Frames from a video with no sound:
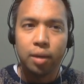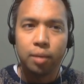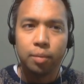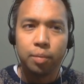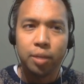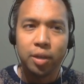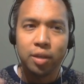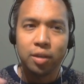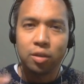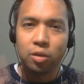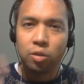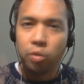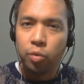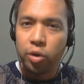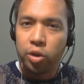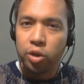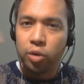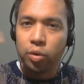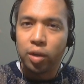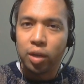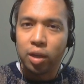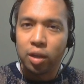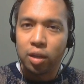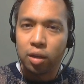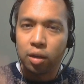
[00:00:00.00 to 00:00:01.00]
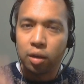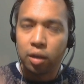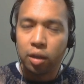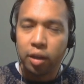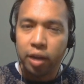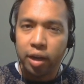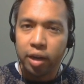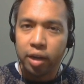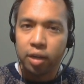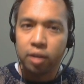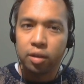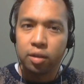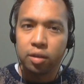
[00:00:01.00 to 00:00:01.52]
places where you can
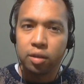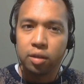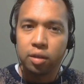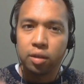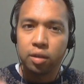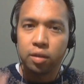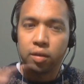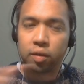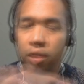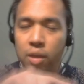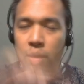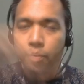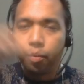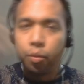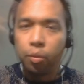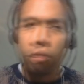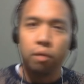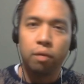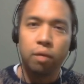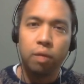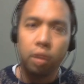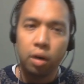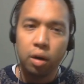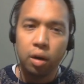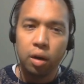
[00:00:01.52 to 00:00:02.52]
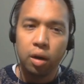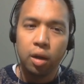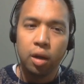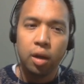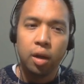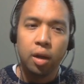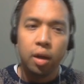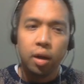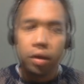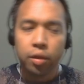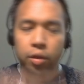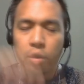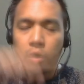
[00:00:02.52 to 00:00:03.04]
click to skip over
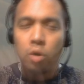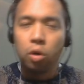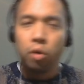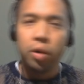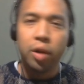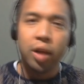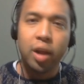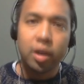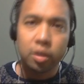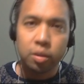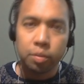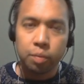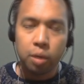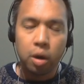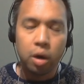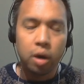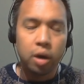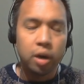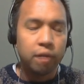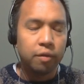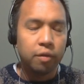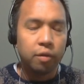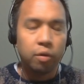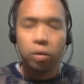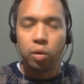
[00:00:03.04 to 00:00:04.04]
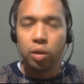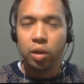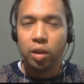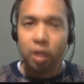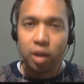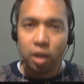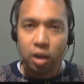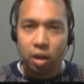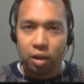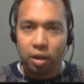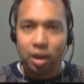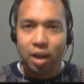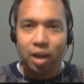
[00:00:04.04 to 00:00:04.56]
the codex part if you're really
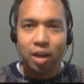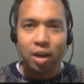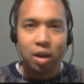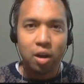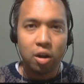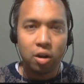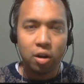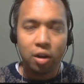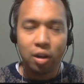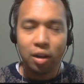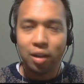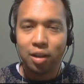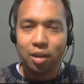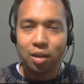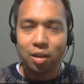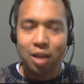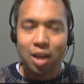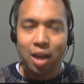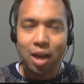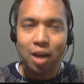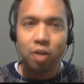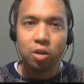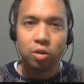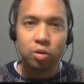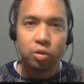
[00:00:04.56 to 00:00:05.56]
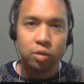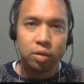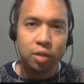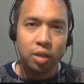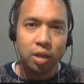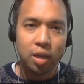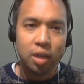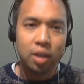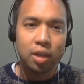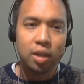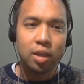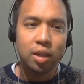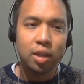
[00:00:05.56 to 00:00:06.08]
not all that
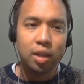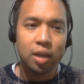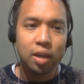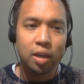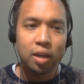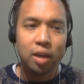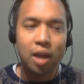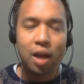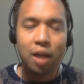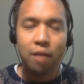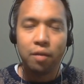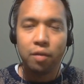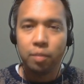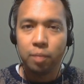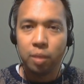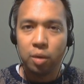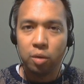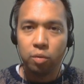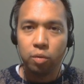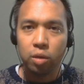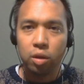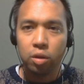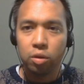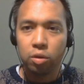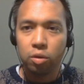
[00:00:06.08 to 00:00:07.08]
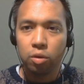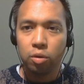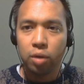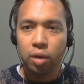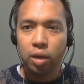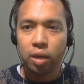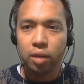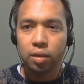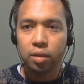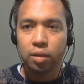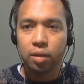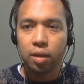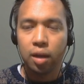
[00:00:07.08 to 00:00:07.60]
interested in having me read through
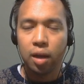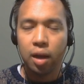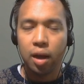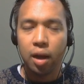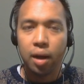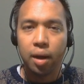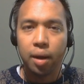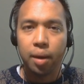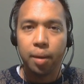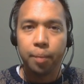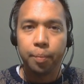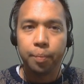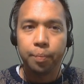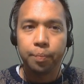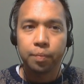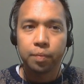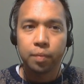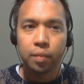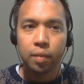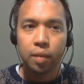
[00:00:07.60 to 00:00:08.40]
it. But